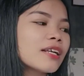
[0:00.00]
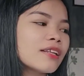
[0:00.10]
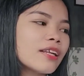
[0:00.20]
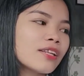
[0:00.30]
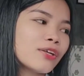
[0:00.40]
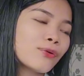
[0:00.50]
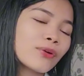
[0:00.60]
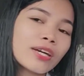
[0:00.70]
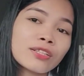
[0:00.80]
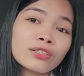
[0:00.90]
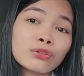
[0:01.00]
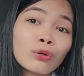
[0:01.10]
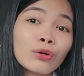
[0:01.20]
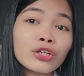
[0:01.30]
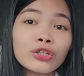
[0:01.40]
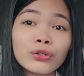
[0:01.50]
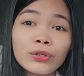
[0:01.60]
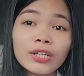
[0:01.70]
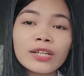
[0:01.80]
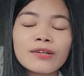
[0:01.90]
that you can store
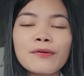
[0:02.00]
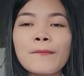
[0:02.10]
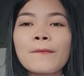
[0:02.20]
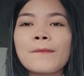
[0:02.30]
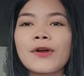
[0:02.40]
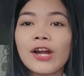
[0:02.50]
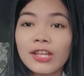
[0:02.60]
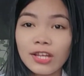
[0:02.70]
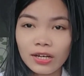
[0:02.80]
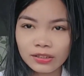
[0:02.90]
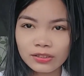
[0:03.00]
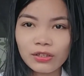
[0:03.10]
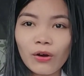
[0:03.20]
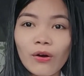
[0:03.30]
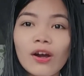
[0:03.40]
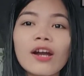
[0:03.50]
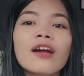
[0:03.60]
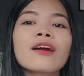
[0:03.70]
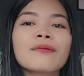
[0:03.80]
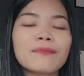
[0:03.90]
your products
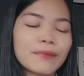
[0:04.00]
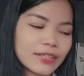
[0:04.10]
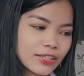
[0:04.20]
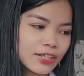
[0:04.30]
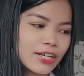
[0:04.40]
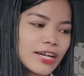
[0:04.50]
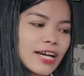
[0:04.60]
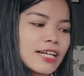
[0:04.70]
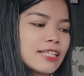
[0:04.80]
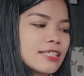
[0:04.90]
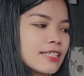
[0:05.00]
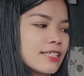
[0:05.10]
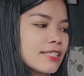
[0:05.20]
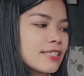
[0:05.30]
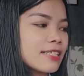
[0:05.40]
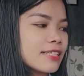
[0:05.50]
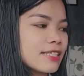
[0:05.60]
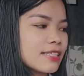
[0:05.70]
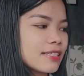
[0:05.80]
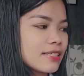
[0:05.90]
or materials.
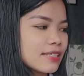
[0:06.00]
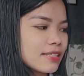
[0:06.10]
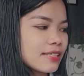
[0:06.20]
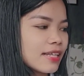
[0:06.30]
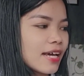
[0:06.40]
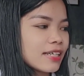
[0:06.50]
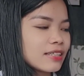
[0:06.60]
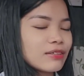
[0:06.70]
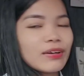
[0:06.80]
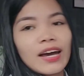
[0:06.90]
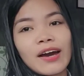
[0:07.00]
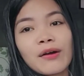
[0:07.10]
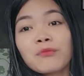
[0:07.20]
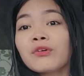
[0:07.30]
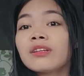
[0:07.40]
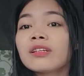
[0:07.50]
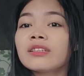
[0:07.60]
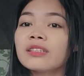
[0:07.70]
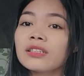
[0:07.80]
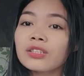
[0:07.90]
Next, you have, what
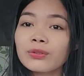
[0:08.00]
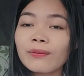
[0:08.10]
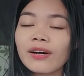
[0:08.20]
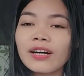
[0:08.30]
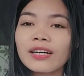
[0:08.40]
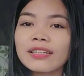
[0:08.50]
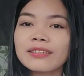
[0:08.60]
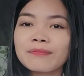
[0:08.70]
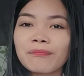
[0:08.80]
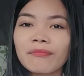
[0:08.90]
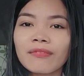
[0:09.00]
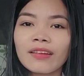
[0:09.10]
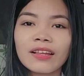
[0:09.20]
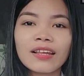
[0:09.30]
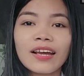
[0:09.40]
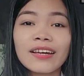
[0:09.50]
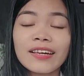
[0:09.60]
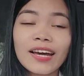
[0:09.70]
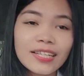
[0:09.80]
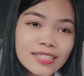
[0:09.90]
is this one?
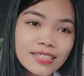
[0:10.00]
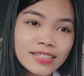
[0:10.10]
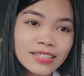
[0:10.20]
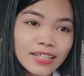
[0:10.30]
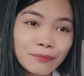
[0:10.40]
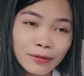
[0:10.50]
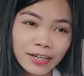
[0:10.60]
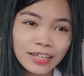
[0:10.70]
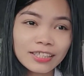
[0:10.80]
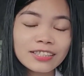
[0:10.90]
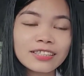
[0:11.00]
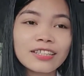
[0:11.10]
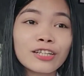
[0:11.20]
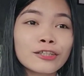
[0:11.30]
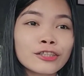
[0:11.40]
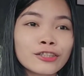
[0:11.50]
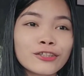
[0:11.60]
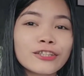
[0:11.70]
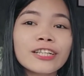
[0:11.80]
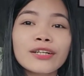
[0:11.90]
Yes, chemicals. Are you
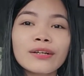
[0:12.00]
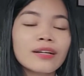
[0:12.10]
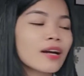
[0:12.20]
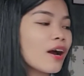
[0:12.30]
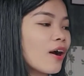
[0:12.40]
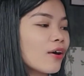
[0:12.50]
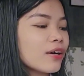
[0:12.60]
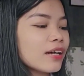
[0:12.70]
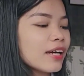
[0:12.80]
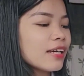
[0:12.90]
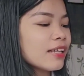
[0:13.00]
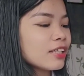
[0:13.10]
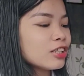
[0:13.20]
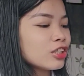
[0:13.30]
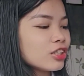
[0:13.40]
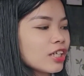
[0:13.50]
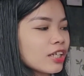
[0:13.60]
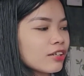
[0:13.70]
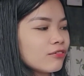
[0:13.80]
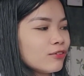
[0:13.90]
sure? Okay, let's check
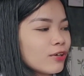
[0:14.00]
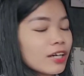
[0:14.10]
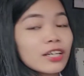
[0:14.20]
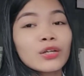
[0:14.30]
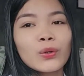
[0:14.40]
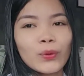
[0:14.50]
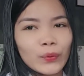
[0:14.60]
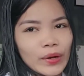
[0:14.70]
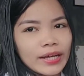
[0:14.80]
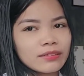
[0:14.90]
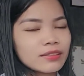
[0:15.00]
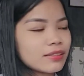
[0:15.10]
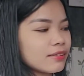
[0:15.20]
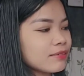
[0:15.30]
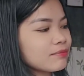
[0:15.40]
if you are correct.